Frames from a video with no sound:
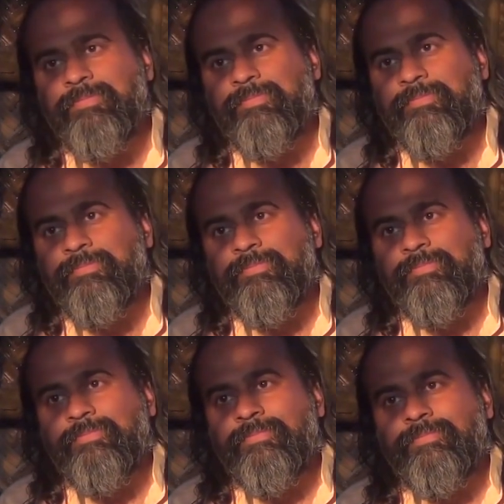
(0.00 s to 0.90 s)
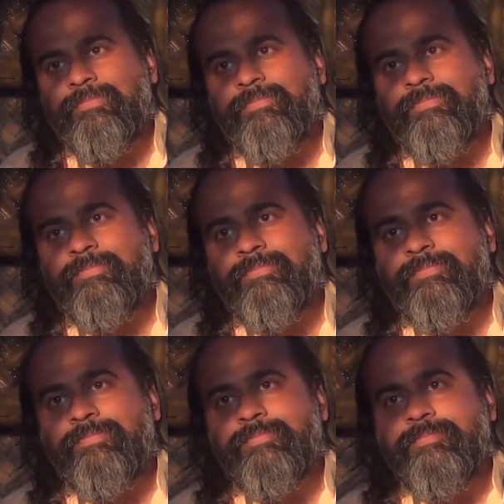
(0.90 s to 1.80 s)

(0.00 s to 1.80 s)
[no speech]